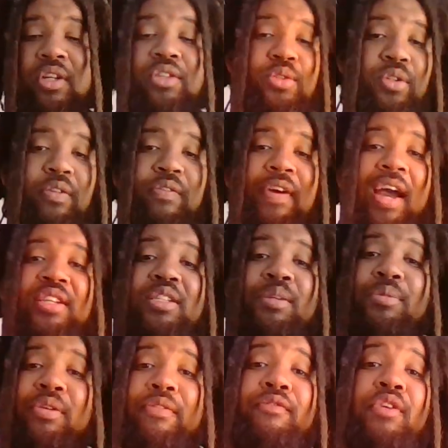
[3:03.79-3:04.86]
So, in fact, some
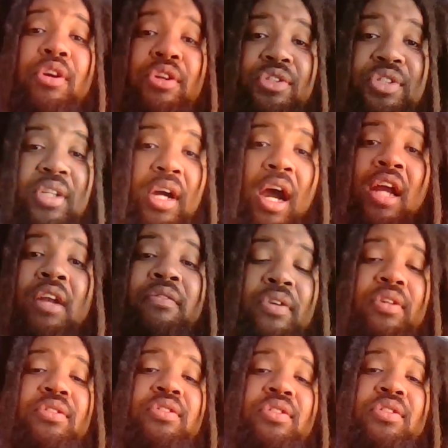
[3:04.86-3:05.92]
of the first
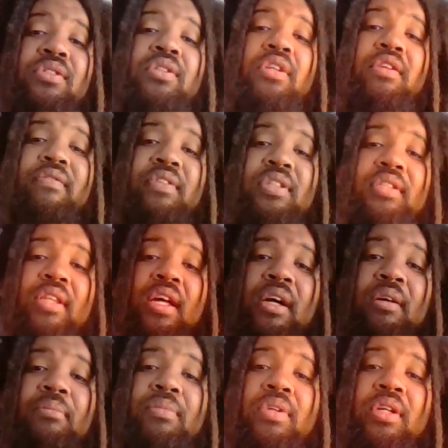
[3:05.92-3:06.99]
converts of
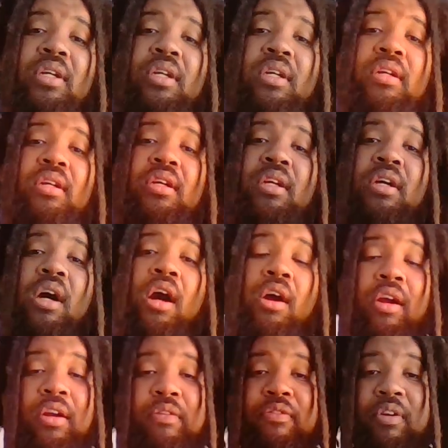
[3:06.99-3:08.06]
Islam
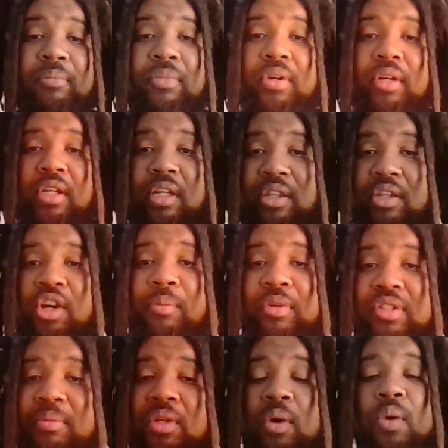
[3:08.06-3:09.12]
are from Ethiopia.
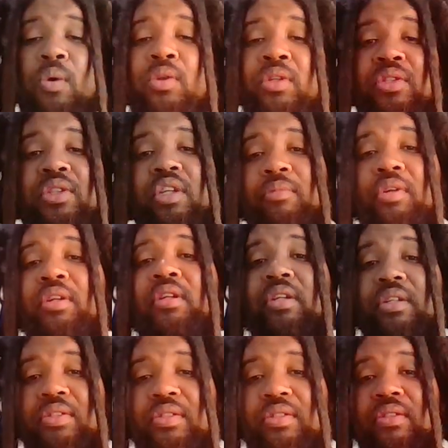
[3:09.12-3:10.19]
Some of the oldest
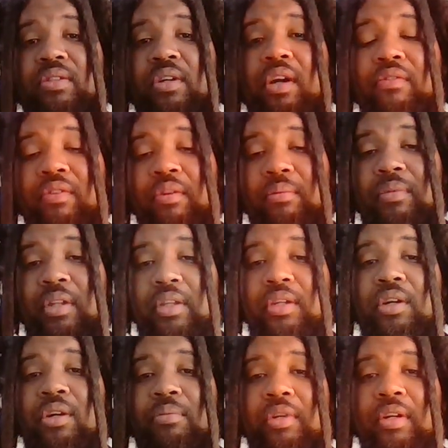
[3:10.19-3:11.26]
communities are from
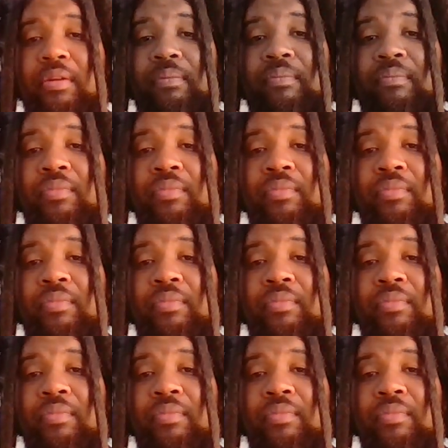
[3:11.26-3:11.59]
Ethiopia.